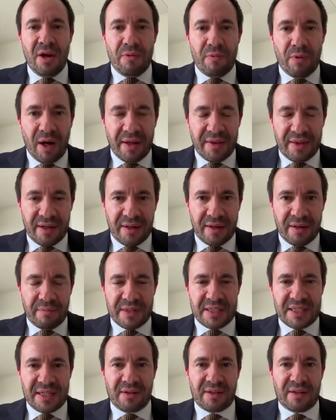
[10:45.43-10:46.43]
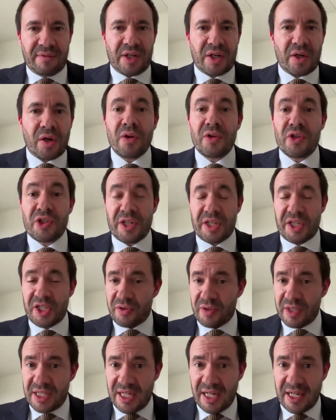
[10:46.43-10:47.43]
rather than the result of a conscious
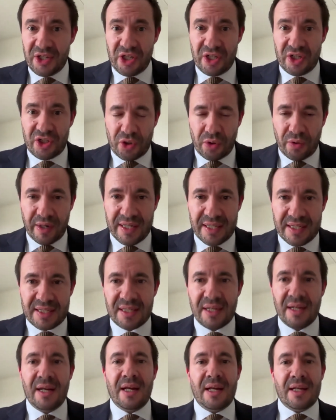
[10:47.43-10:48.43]
strategic choice